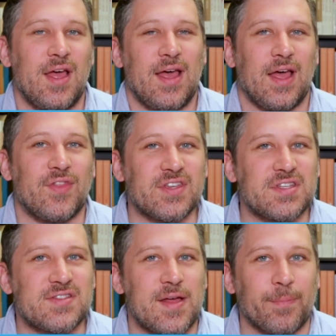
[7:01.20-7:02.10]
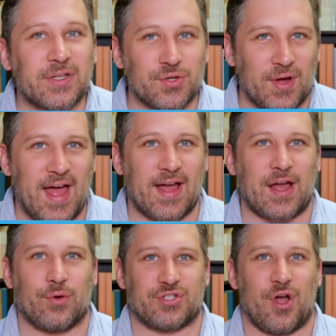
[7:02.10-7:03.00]
And this is that mental hack I
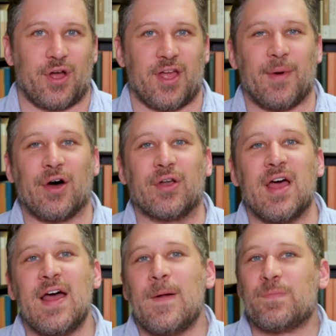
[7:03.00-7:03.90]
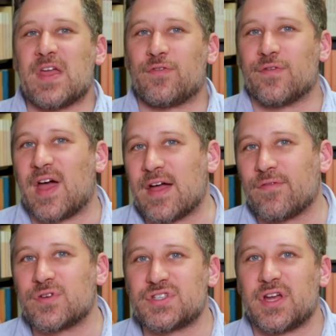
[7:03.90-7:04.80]
was talking about. If you've
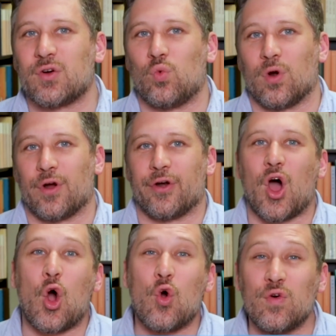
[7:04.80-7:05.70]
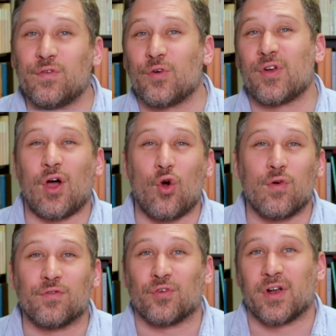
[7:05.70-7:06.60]
ever said a word over and
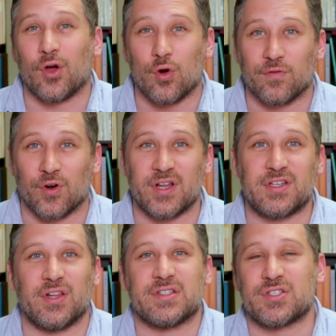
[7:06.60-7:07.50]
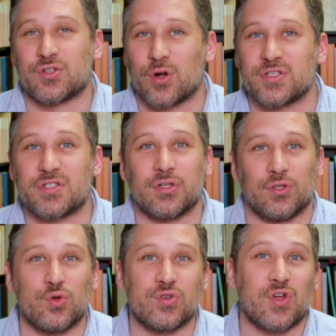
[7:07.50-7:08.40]
over and over until it starts to
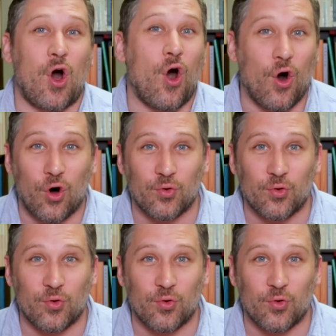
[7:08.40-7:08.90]
lose all